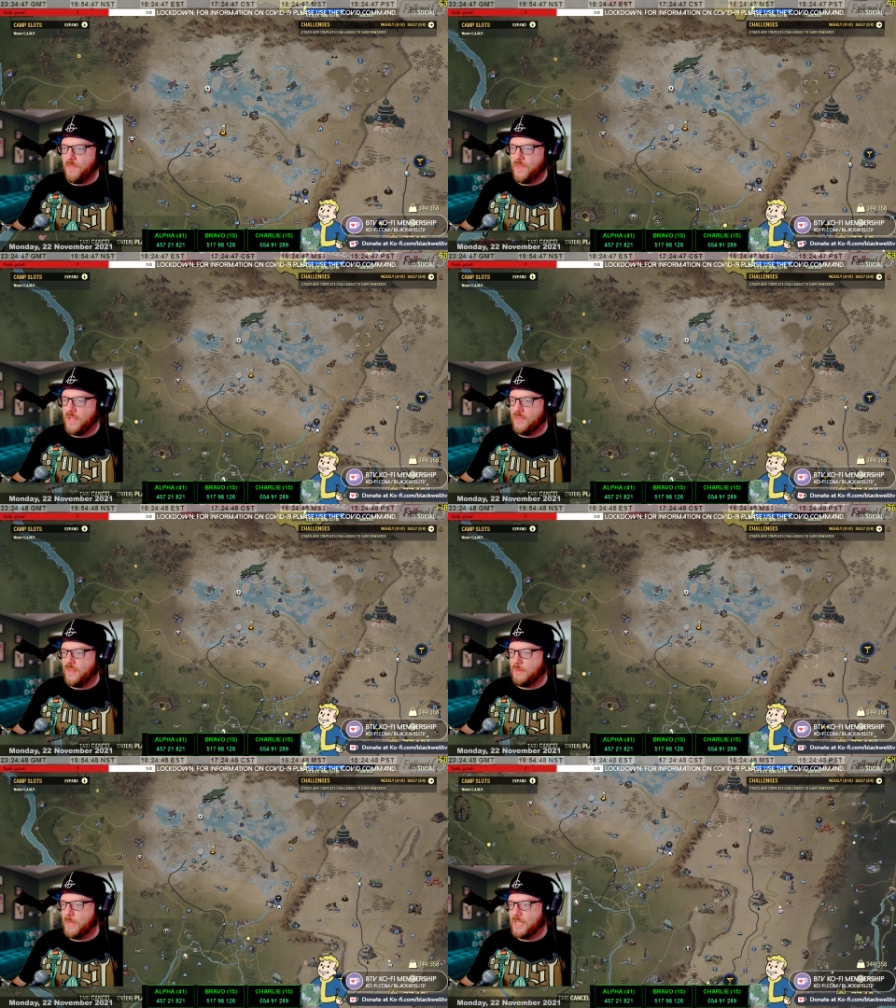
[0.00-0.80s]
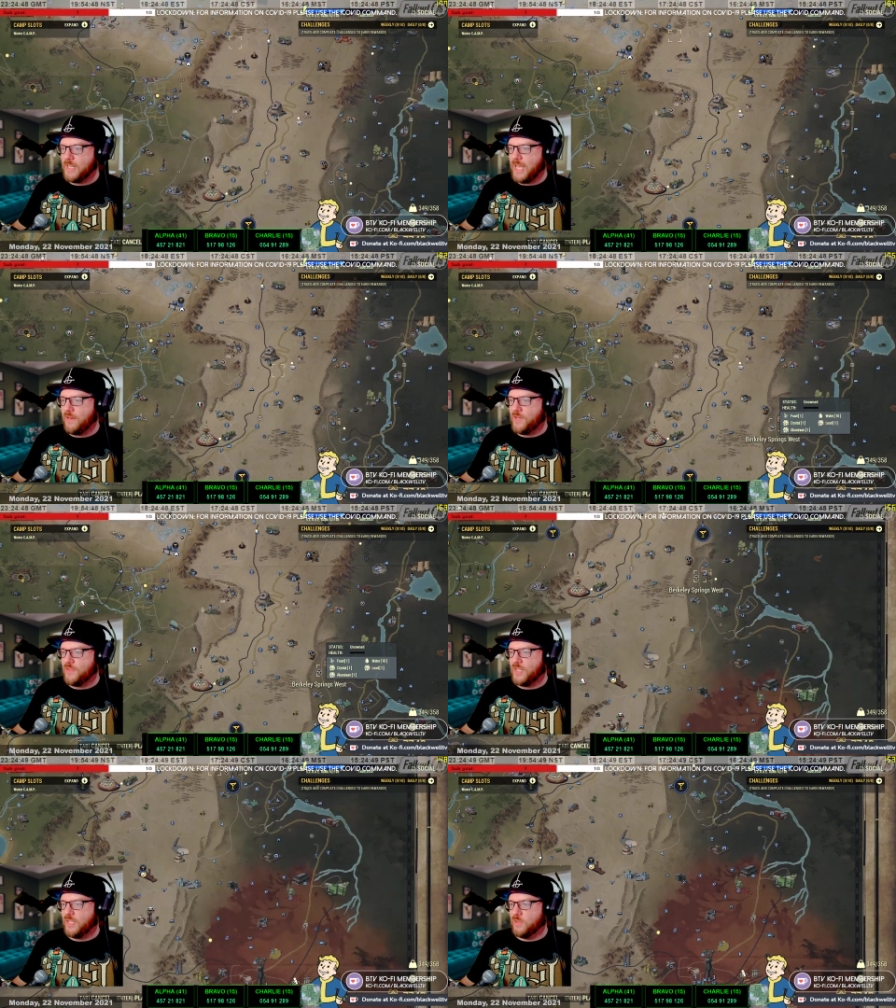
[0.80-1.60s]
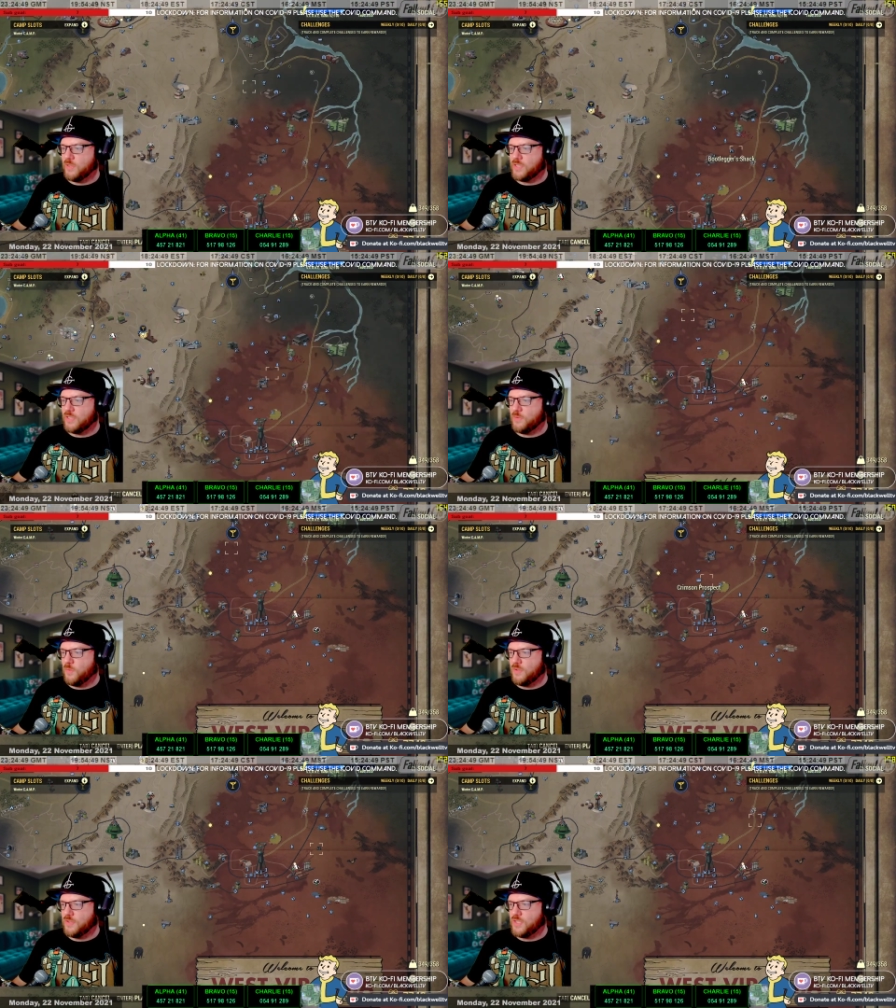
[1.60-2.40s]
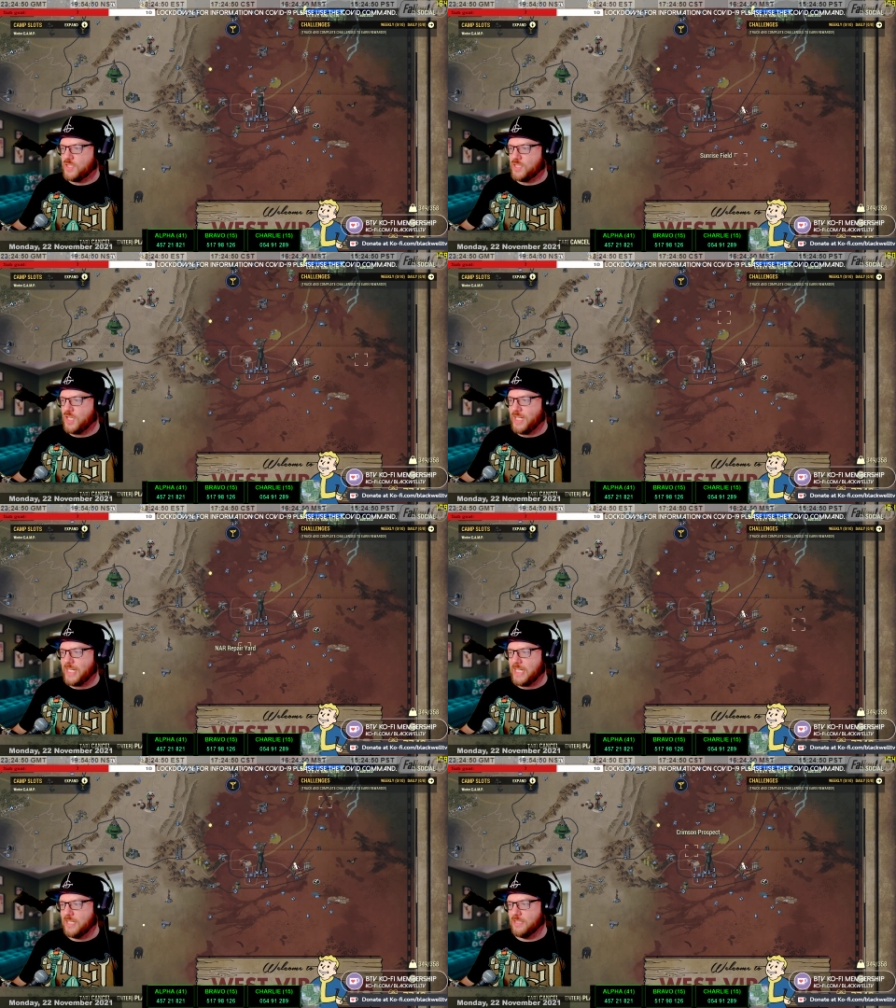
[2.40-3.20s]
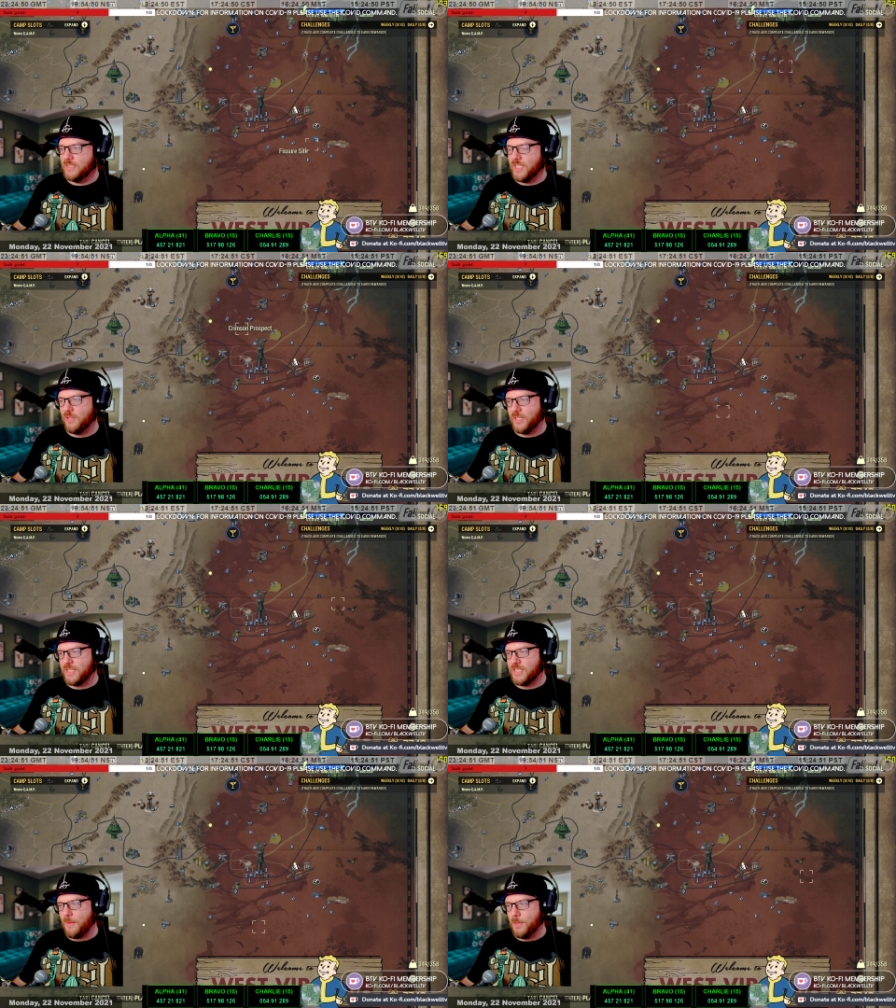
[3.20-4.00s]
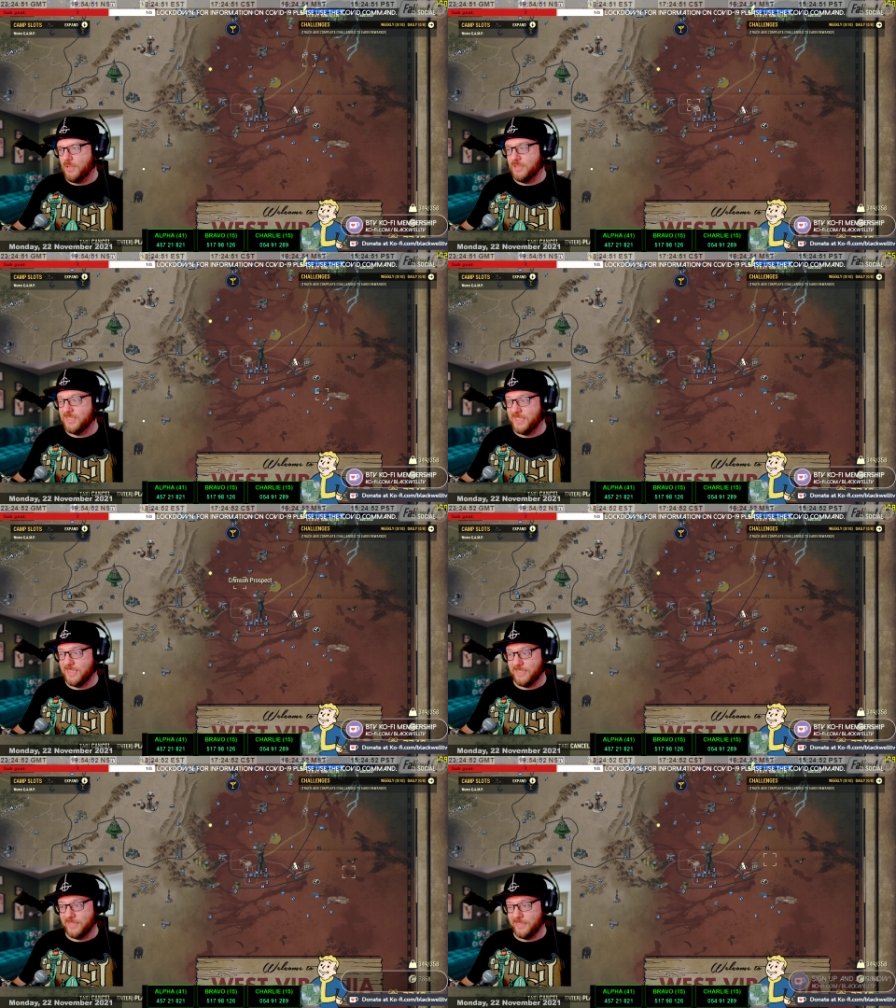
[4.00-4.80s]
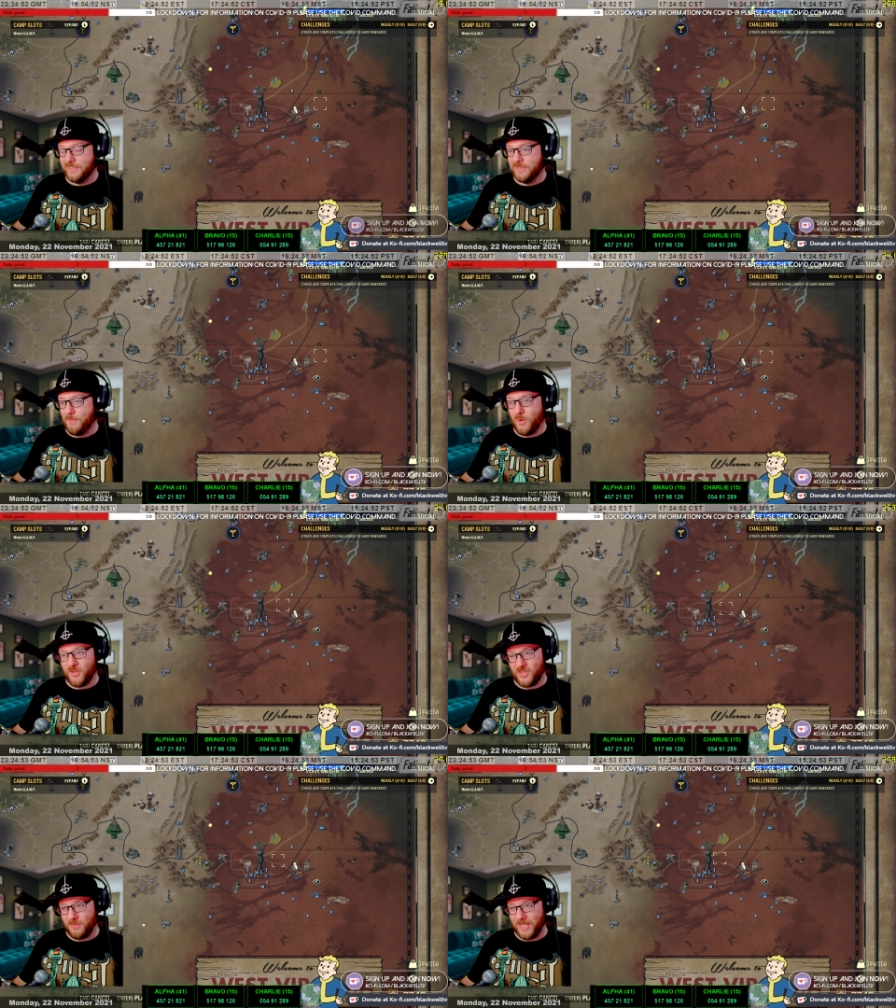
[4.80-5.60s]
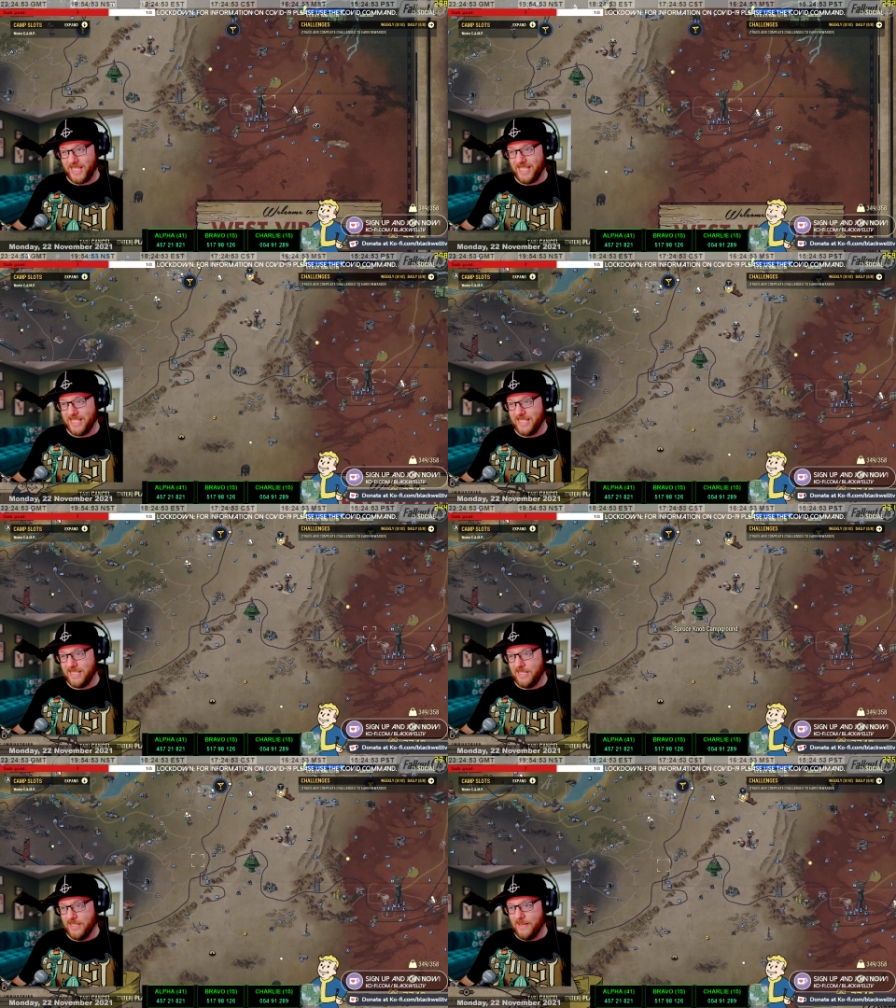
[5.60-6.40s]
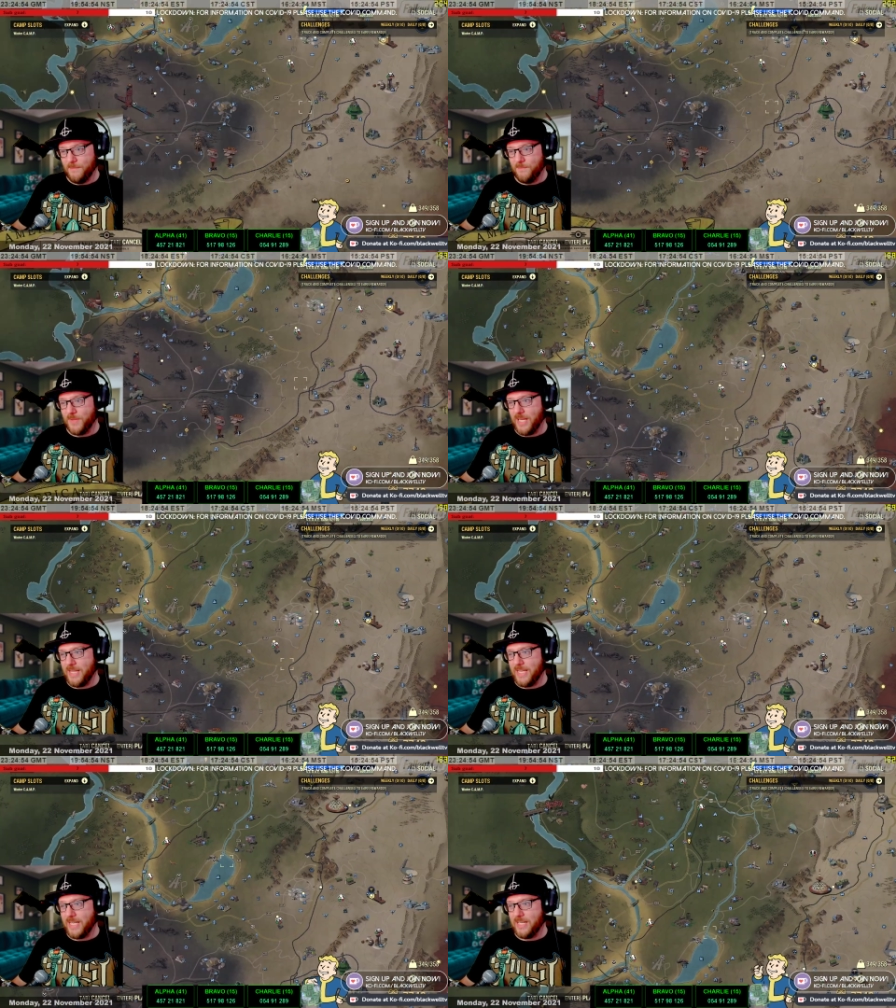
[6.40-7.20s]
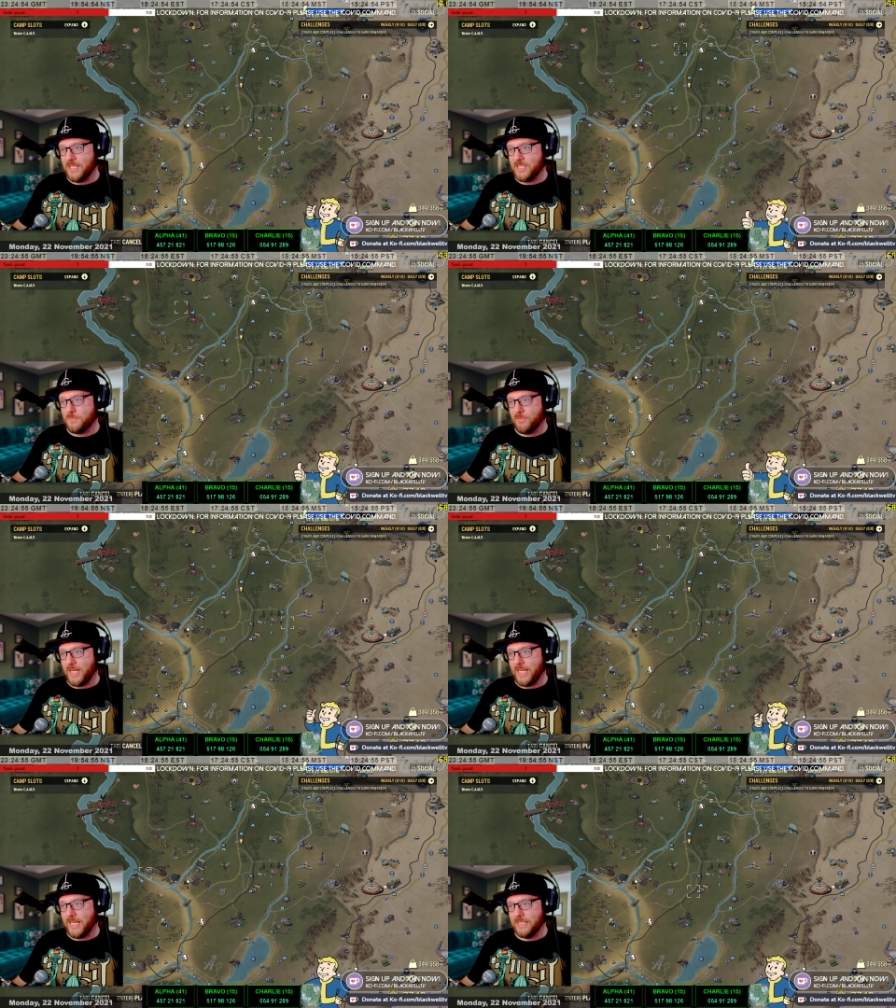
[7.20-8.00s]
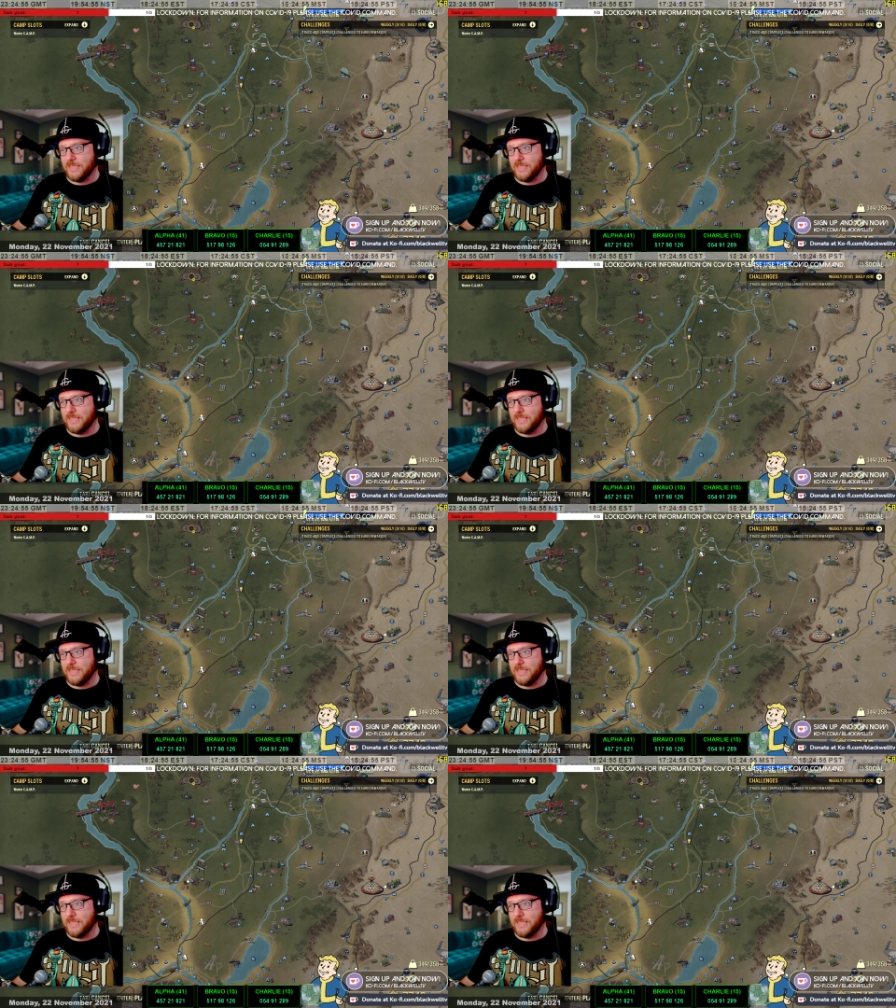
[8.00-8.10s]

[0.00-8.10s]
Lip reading: then they made an area that looks sunny, you know, like summer, possibly. And then a spring.